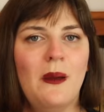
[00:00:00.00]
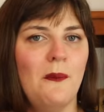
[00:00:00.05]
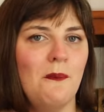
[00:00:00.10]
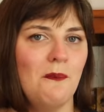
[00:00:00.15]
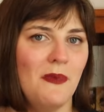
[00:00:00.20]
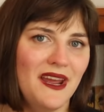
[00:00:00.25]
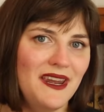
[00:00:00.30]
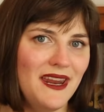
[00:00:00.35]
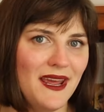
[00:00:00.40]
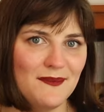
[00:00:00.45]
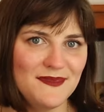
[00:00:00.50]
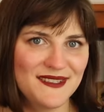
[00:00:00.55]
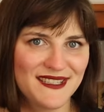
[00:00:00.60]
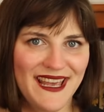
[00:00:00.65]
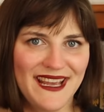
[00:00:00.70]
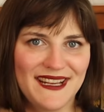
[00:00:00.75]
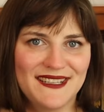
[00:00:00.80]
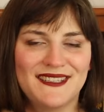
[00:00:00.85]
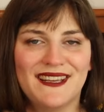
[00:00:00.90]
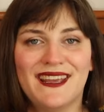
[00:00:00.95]
My name's
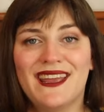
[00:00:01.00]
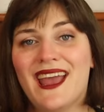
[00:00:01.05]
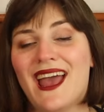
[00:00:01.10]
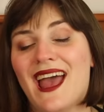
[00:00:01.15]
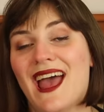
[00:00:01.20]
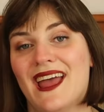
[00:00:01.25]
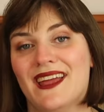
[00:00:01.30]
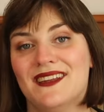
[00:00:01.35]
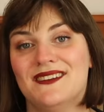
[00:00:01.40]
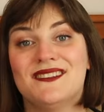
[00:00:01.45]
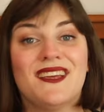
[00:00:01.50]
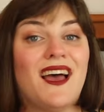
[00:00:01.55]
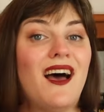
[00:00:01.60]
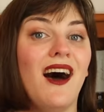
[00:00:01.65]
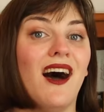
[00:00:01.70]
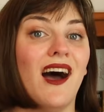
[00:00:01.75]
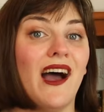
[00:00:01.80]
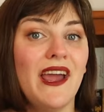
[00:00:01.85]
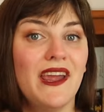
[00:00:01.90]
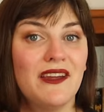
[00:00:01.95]
Lexi and
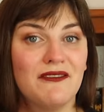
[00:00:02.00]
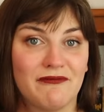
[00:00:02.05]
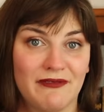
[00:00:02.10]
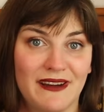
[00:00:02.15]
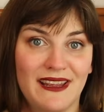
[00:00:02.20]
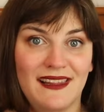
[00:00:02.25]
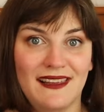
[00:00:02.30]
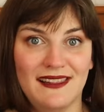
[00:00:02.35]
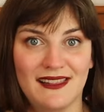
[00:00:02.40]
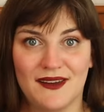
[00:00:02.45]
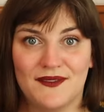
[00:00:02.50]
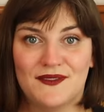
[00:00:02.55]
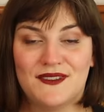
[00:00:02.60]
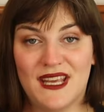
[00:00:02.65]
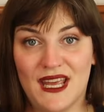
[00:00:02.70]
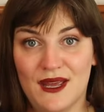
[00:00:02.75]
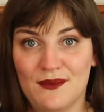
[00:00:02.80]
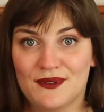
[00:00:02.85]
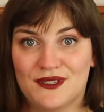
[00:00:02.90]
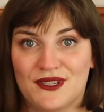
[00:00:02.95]
I really love
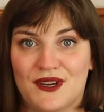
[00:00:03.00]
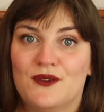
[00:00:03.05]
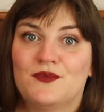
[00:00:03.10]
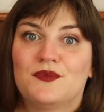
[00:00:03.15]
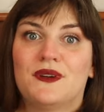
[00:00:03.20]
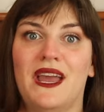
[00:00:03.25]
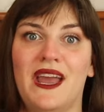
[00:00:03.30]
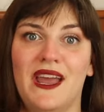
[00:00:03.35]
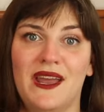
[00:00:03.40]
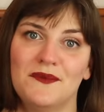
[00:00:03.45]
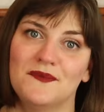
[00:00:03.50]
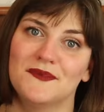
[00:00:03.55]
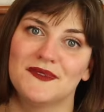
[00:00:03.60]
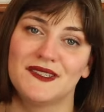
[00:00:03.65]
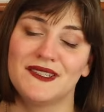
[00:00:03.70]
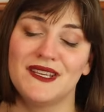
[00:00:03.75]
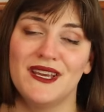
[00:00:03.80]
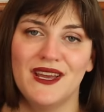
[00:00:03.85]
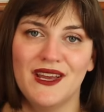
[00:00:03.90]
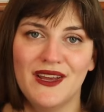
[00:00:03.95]
tabletop
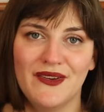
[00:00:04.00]
games.